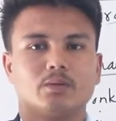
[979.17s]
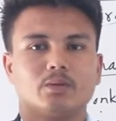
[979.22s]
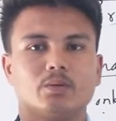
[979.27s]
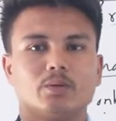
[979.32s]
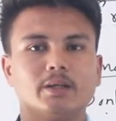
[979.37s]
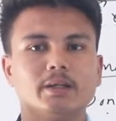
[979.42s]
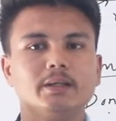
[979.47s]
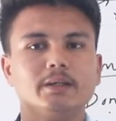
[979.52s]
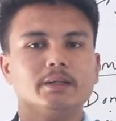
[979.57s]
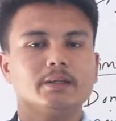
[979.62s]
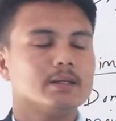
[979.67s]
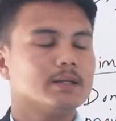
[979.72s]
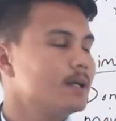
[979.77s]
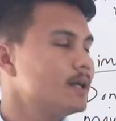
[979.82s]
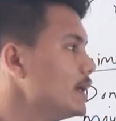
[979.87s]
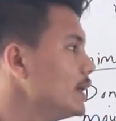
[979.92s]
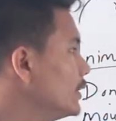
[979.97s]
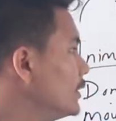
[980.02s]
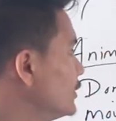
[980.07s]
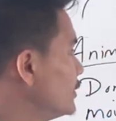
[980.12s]
okay
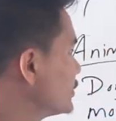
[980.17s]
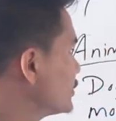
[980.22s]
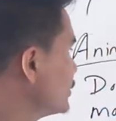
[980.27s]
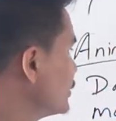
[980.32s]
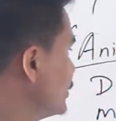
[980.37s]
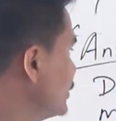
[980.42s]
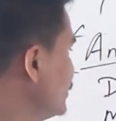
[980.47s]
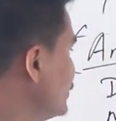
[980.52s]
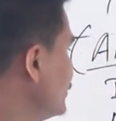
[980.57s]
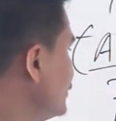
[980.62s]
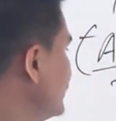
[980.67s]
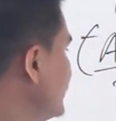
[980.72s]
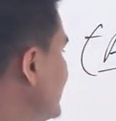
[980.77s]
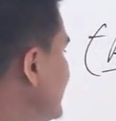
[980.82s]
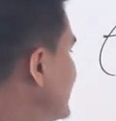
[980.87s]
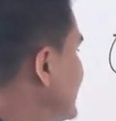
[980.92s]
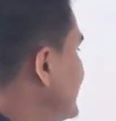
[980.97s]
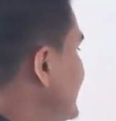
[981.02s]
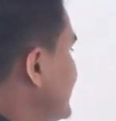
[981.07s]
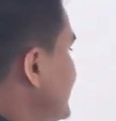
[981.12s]
so due to
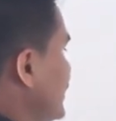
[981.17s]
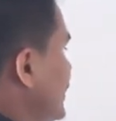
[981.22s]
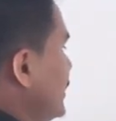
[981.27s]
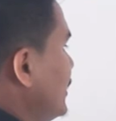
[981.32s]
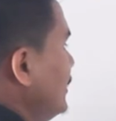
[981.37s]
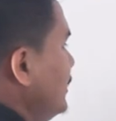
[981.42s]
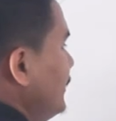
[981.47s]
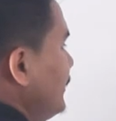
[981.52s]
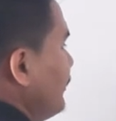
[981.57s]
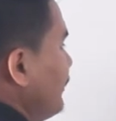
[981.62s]
this reason